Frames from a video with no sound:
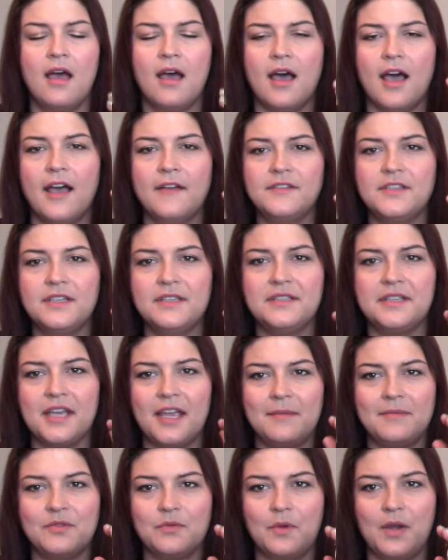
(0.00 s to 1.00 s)

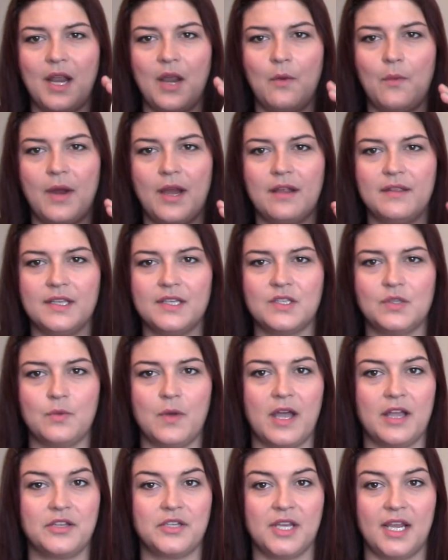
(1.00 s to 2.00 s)
Oftentimes when I wear this
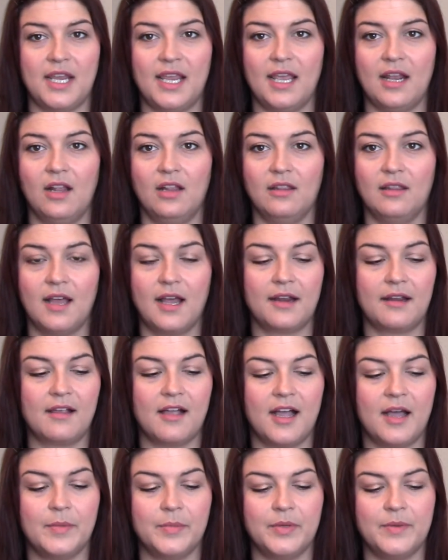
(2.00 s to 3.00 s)
watch, I get a lot of
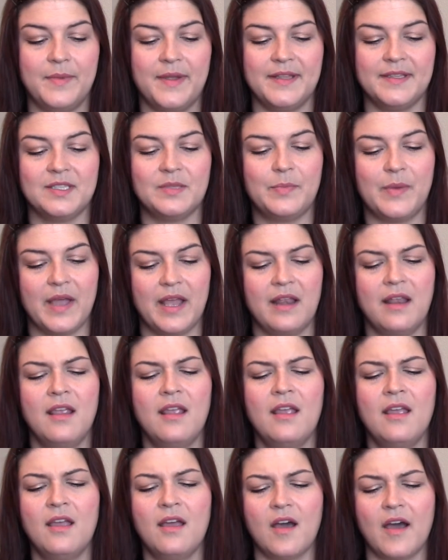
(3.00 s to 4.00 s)
compliments, but
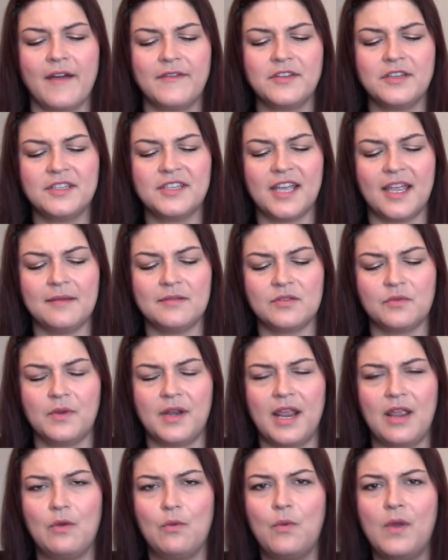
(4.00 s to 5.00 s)
oftentimes
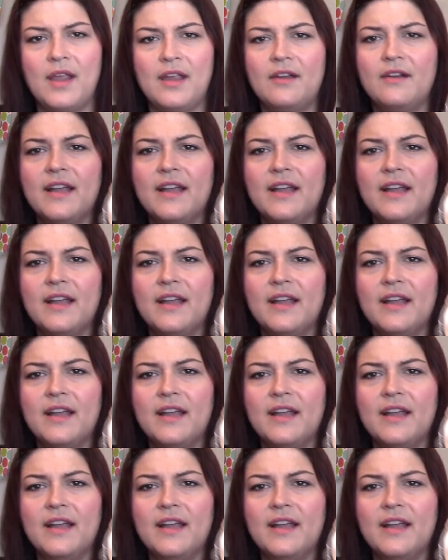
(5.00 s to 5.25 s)
when I wear